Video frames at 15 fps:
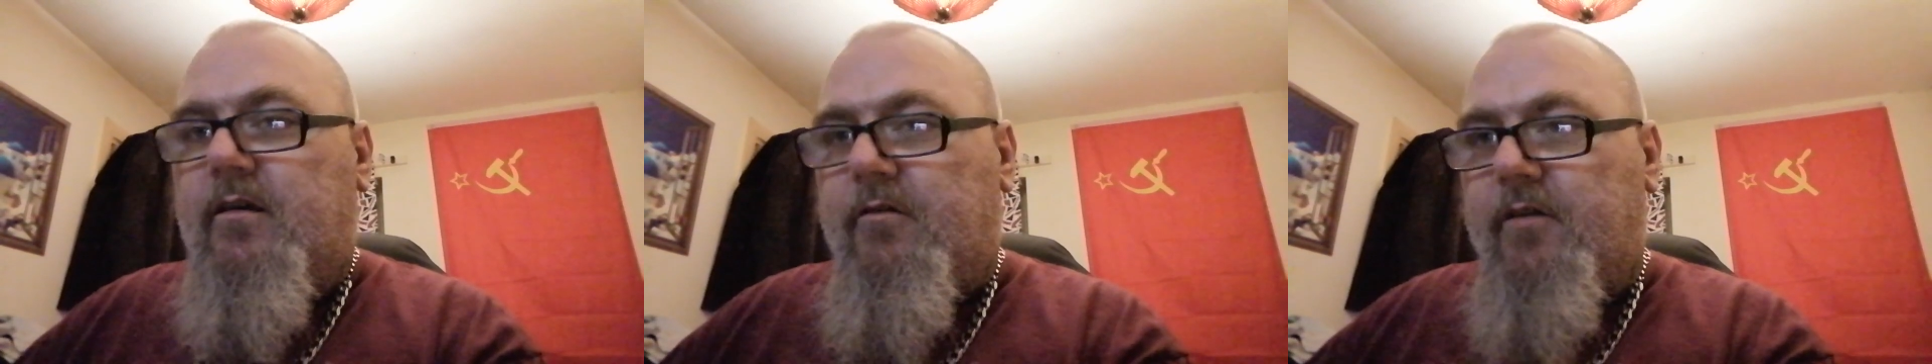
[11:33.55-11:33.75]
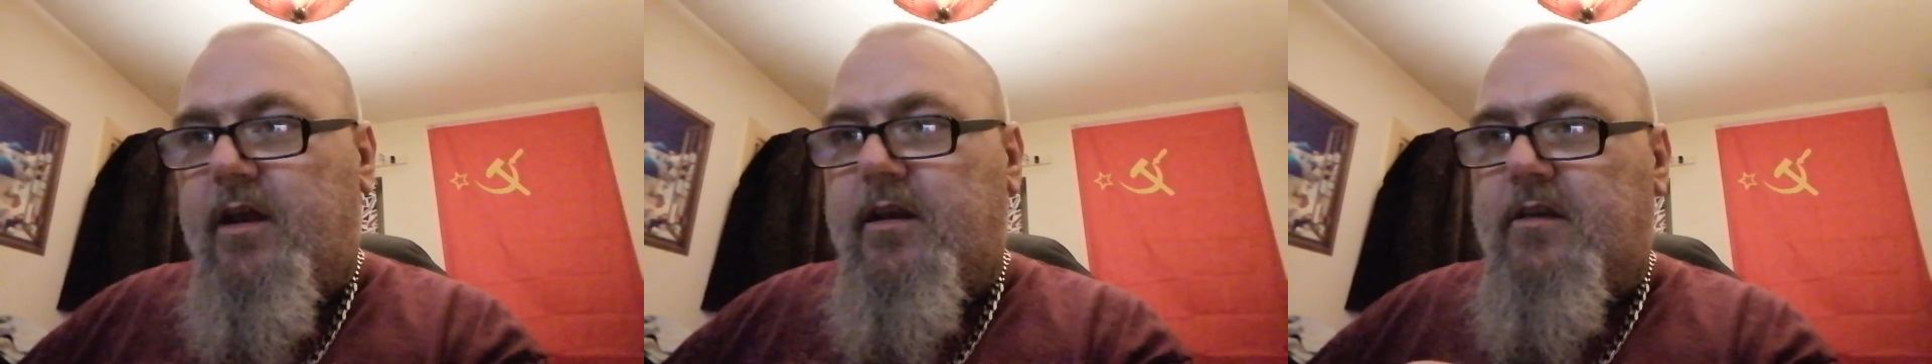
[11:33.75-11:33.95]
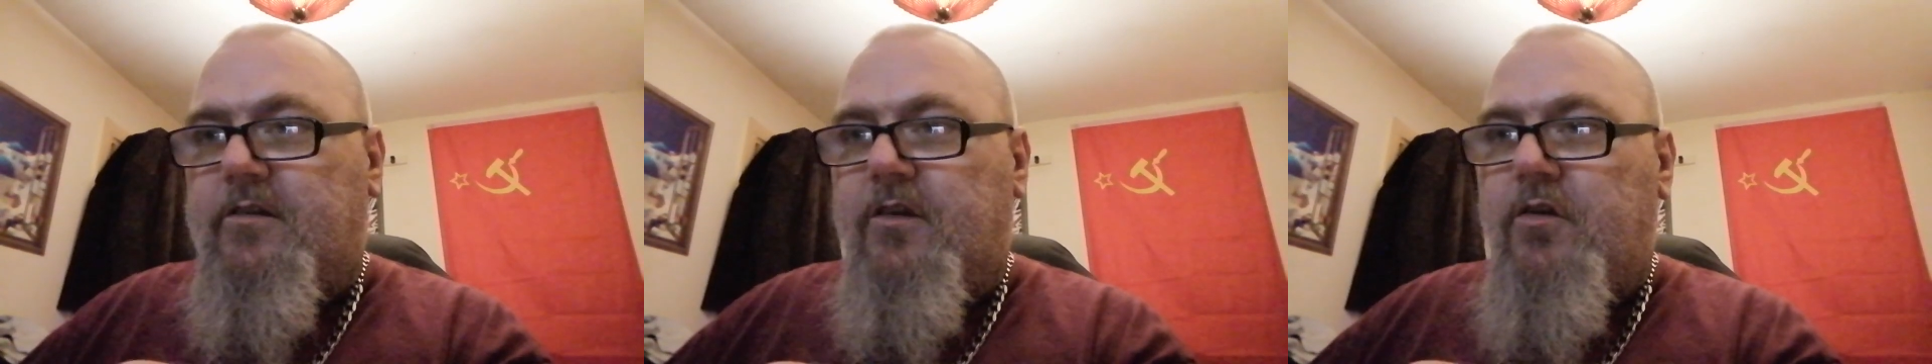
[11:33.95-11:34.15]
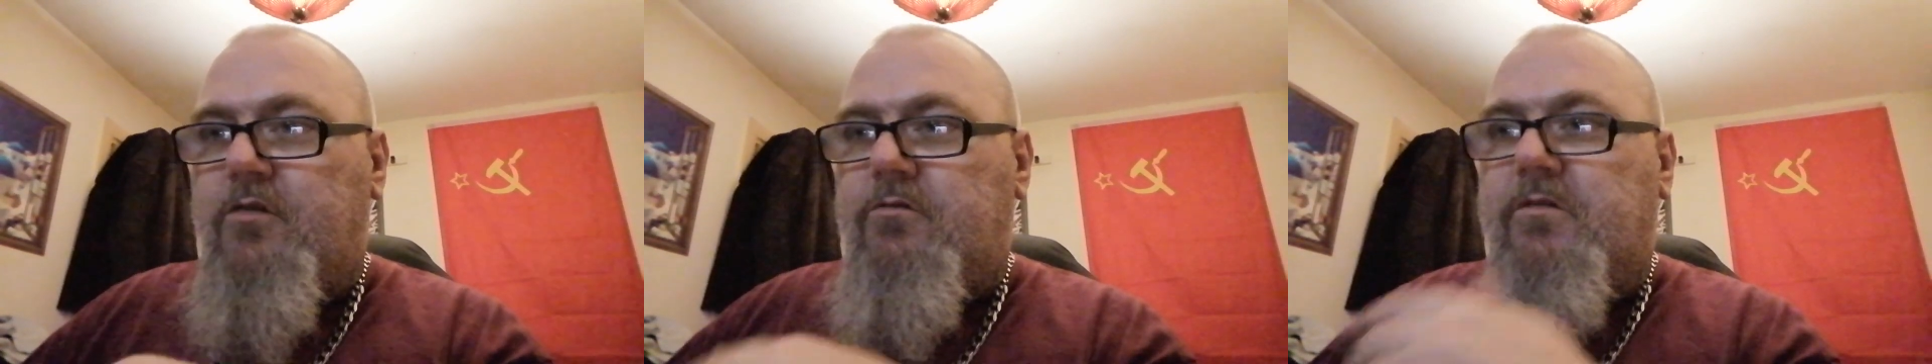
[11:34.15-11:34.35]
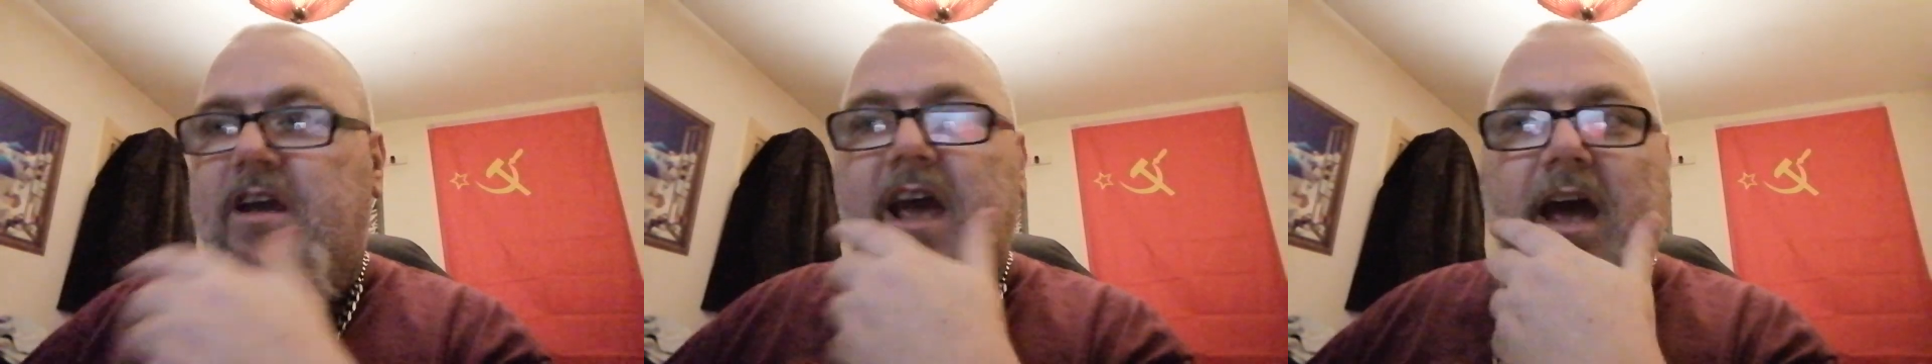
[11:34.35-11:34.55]
I reckon there's a new
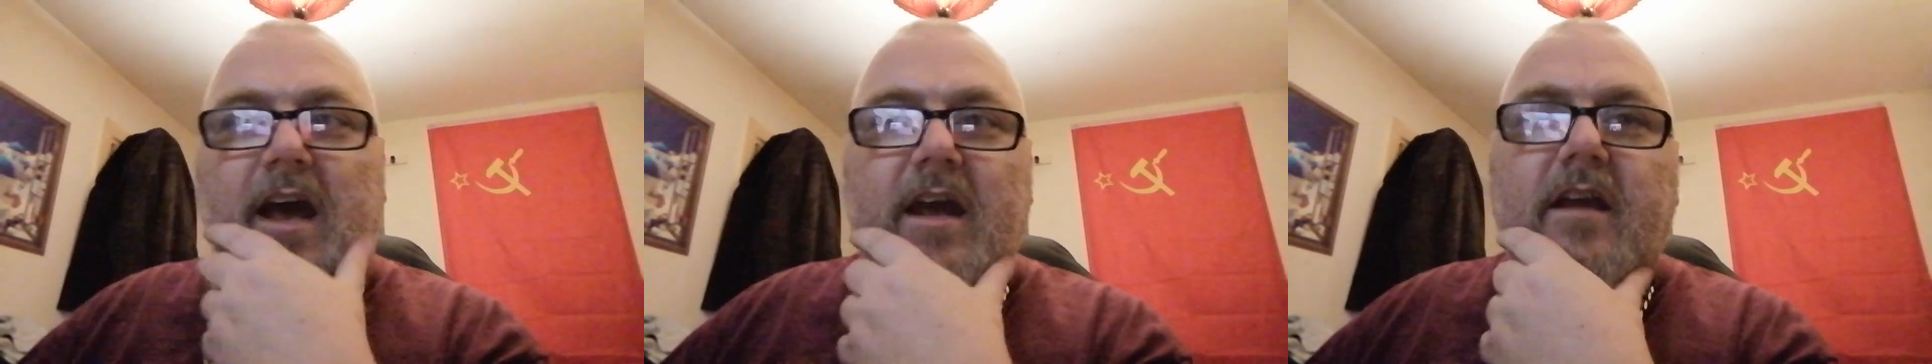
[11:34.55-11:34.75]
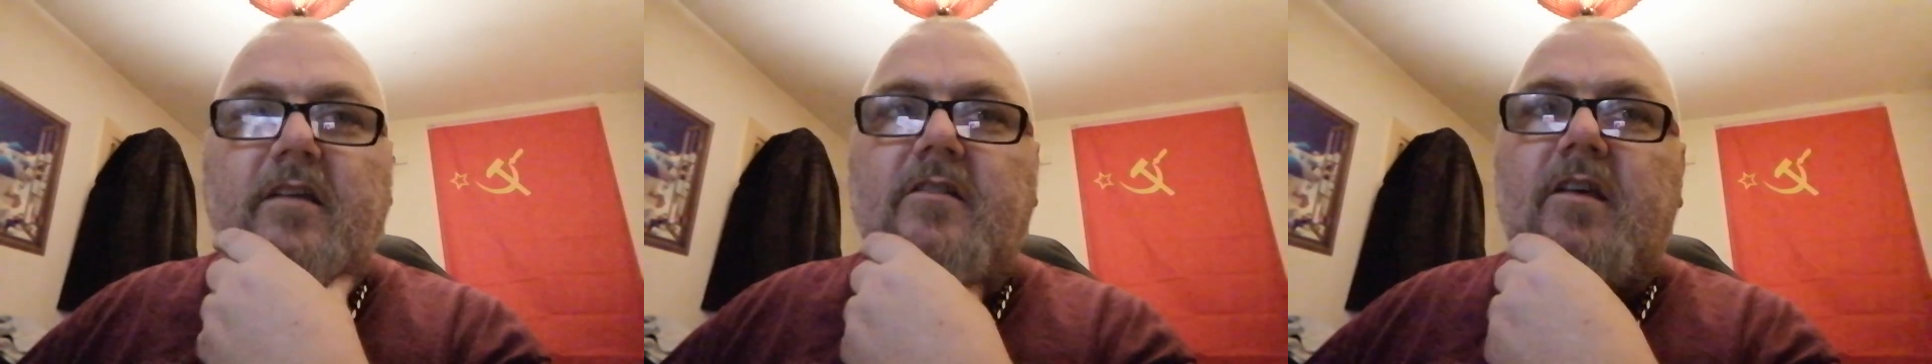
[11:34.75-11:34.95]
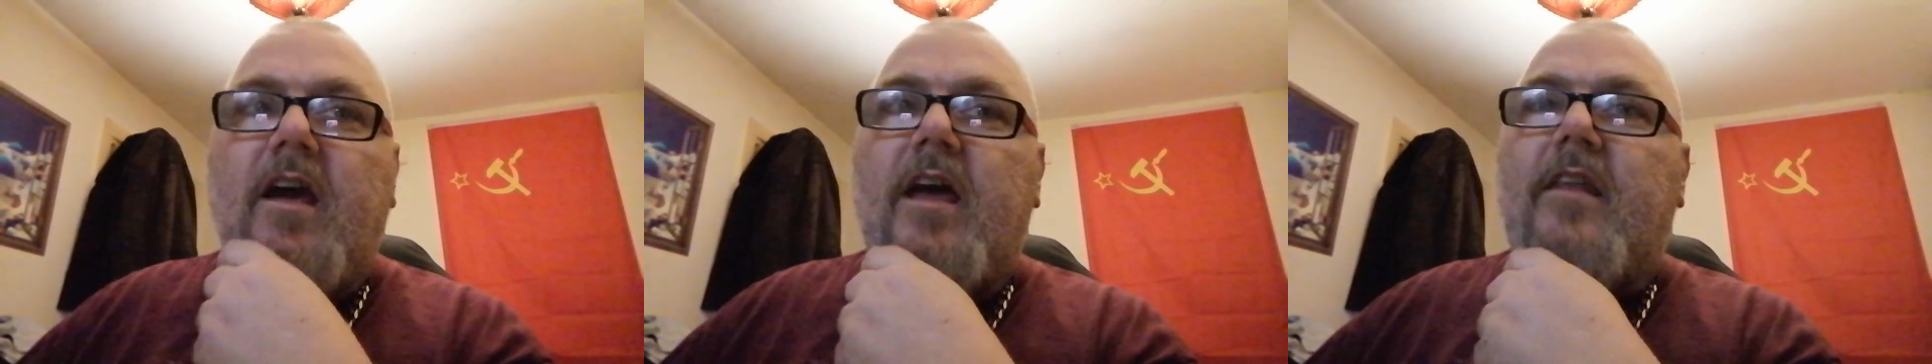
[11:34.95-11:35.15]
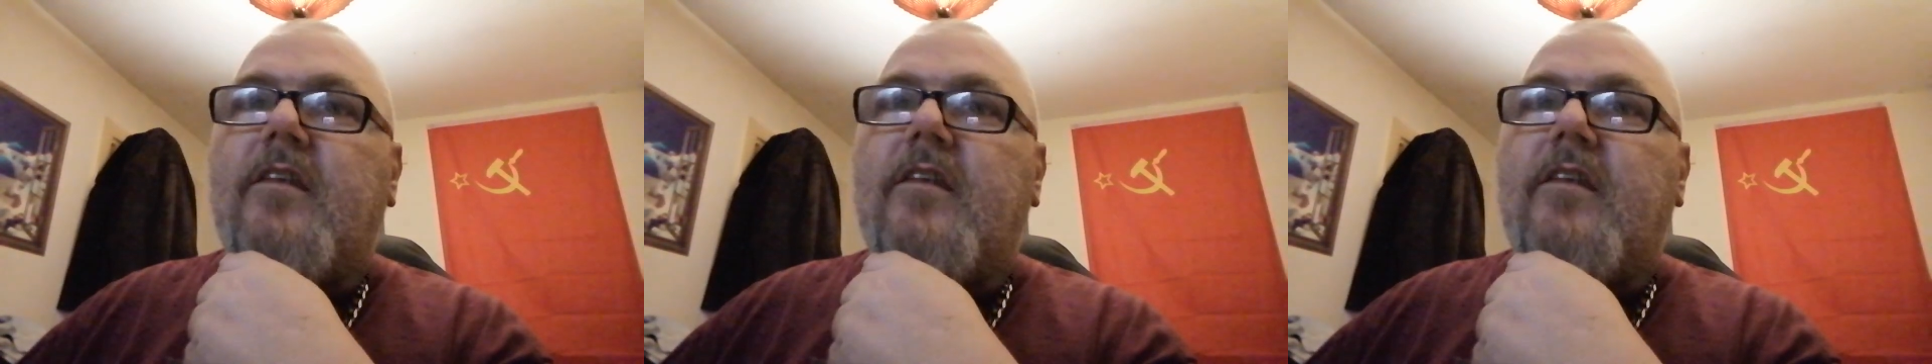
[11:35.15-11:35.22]
cat in town